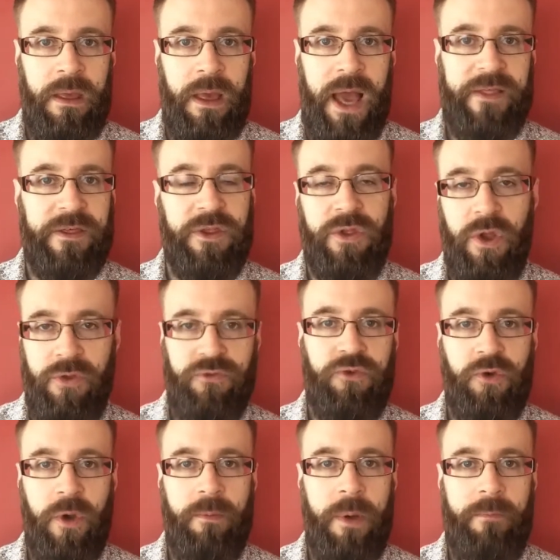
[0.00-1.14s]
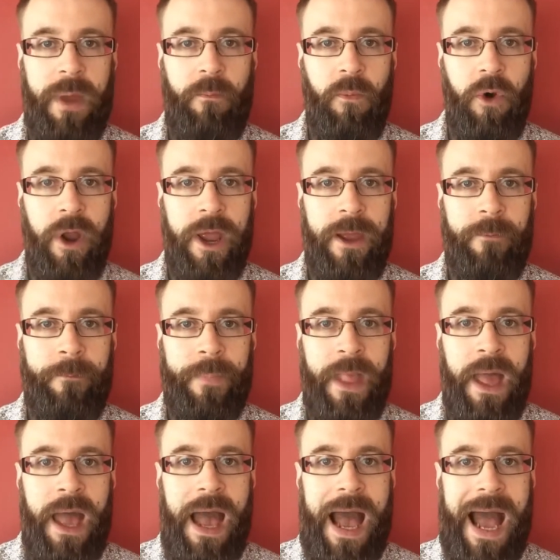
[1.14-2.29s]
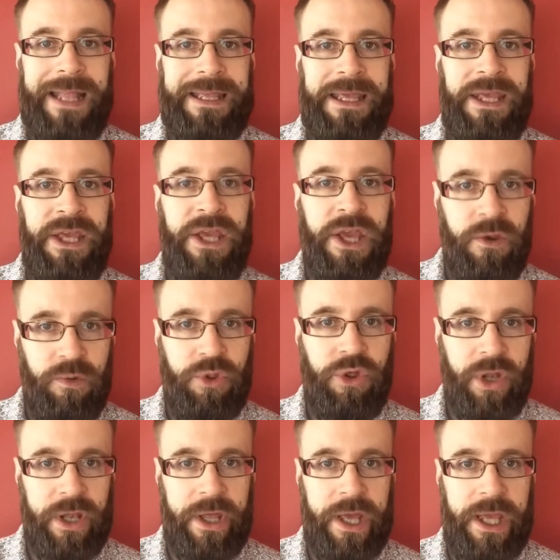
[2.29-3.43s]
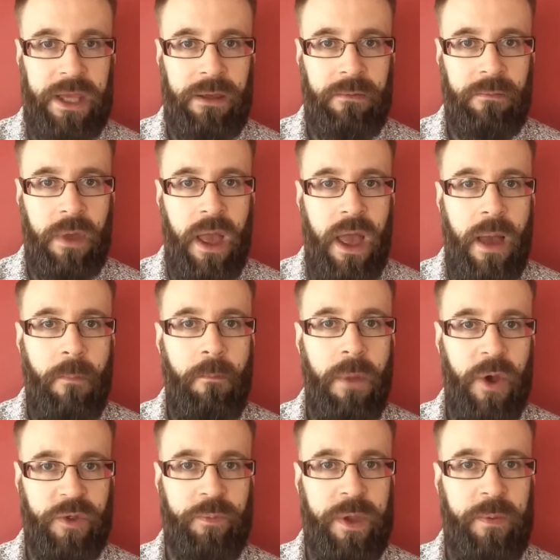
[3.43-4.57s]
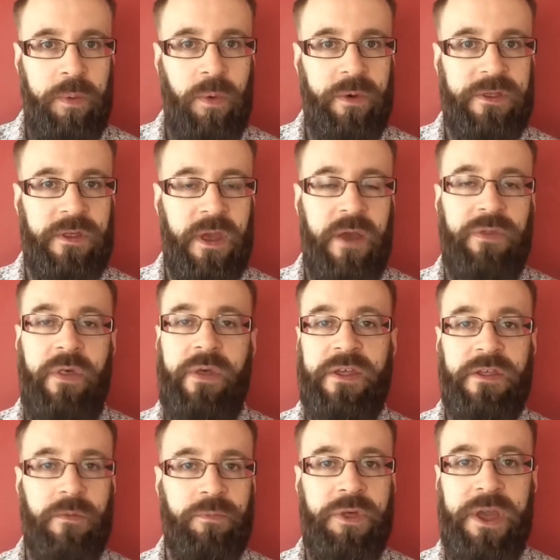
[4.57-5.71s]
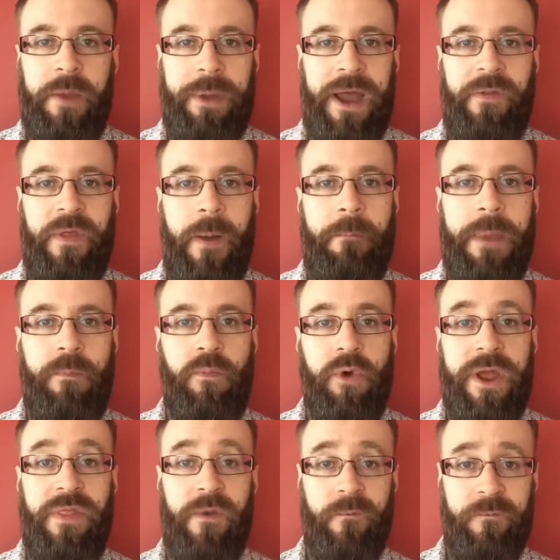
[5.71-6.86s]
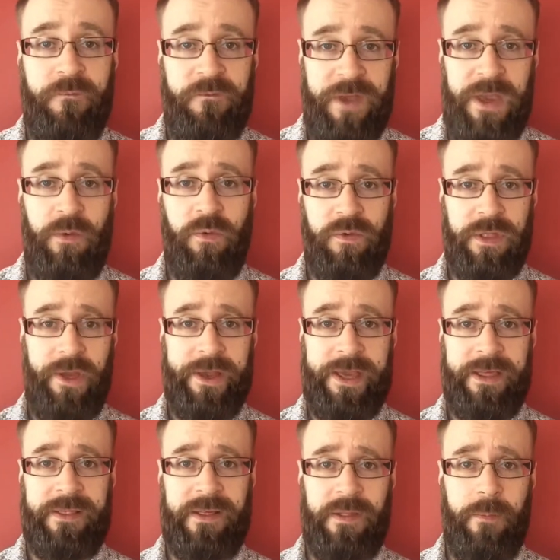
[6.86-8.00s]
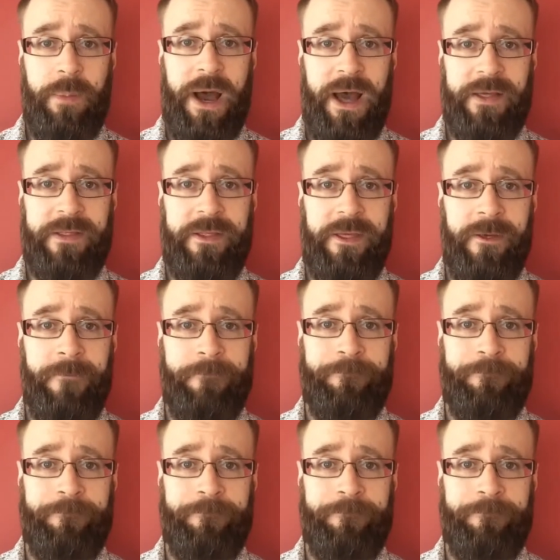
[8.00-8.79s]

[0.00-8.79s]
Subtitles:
as a non-trauma memory. And usually, most people would say that there's something about that memory that feels like it's in the past.